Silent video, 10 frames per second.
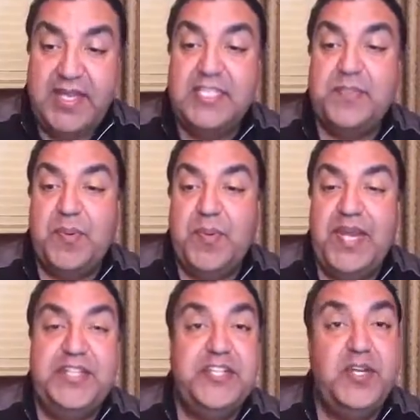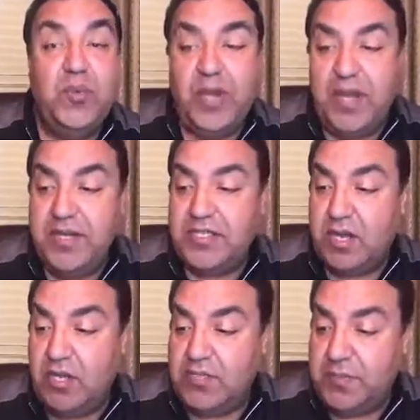Inspiration, awareness,
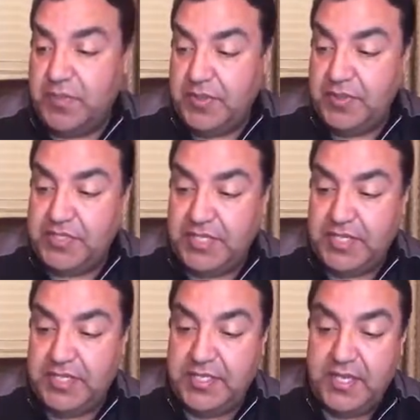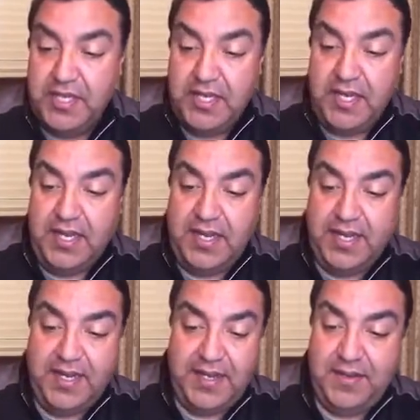contribution.
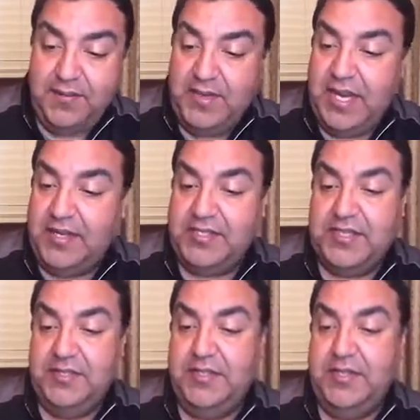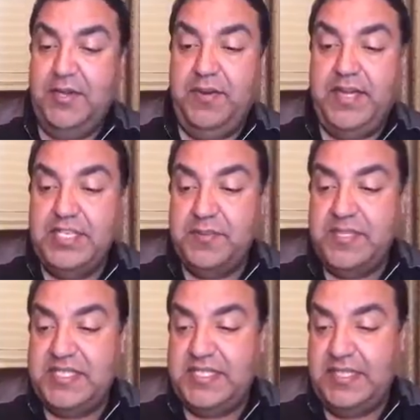What else?
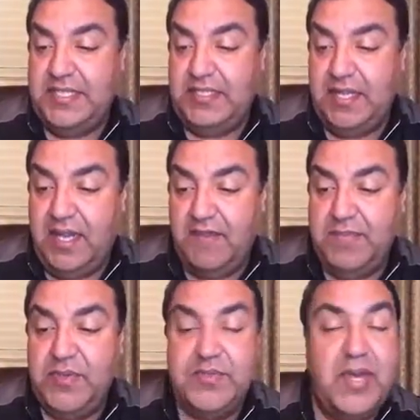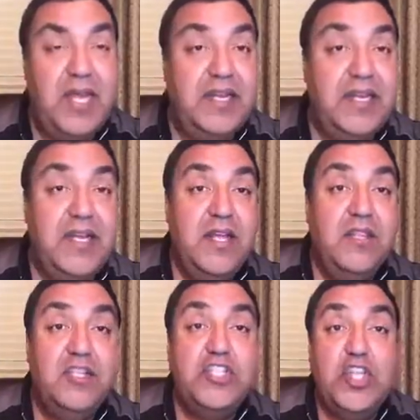Intimacy, love, mutuality.
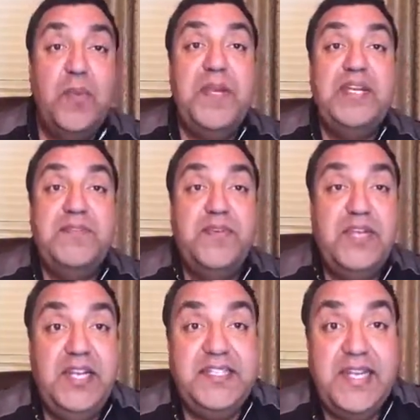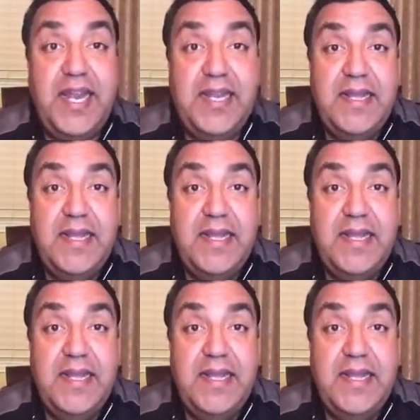There's so many different needs that